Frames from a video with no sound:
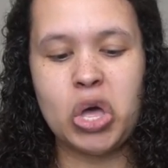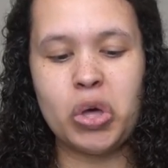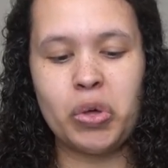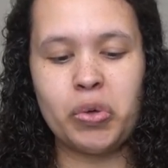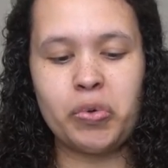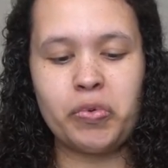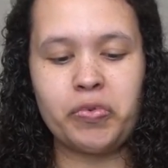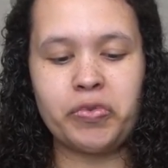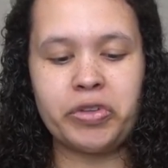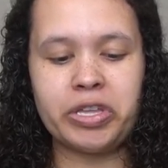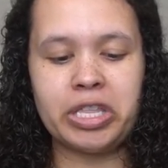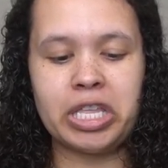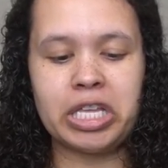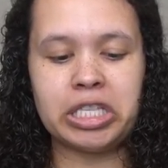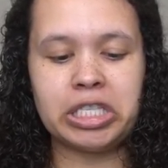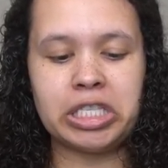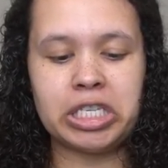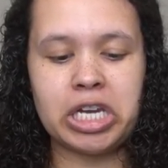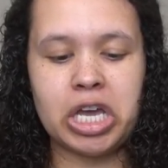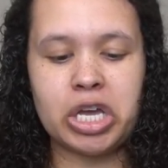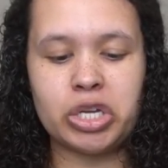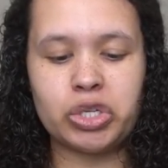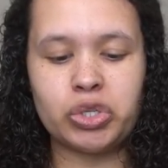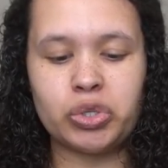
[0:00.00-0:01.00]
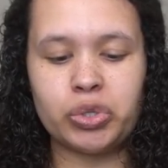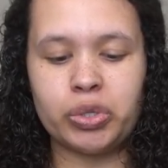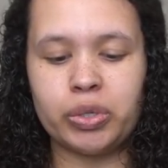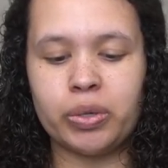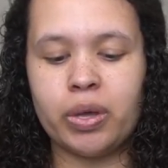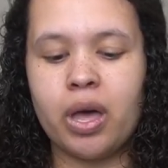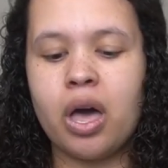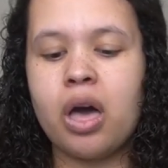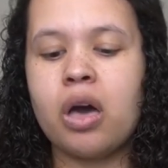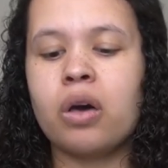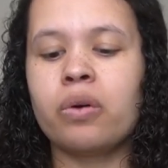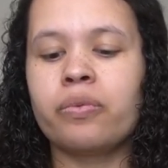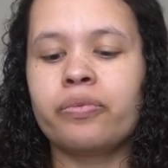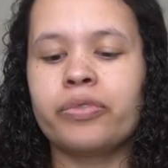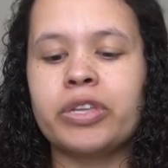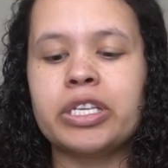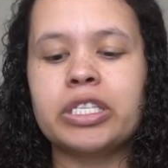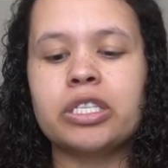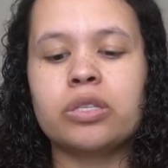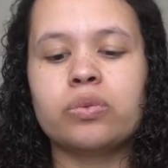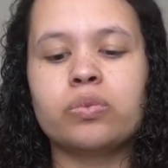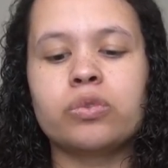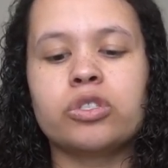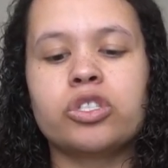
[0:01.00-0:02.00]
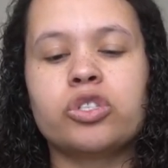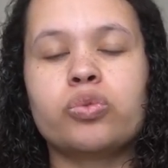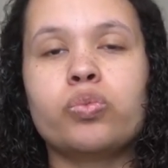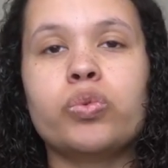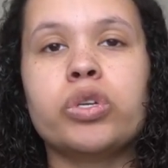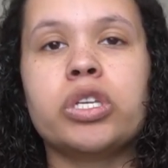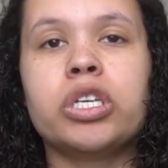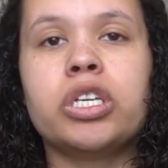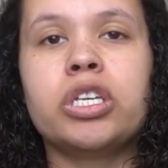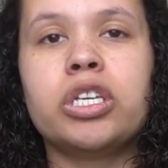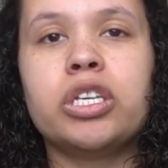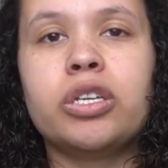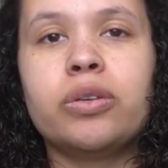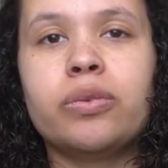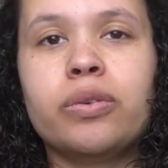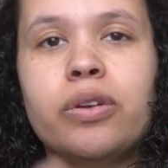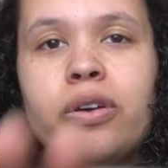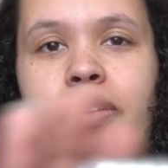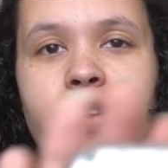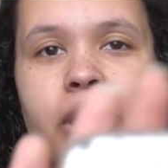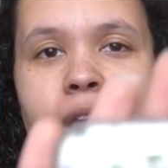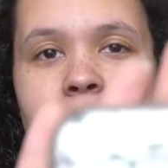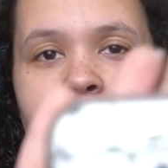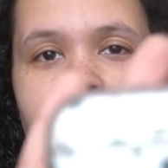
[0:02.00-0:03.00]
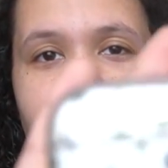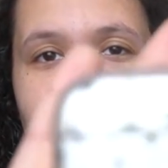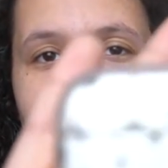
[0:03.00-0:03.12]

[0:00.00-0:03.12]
hopefully that's not true. Oh, this one's really cute. Okay.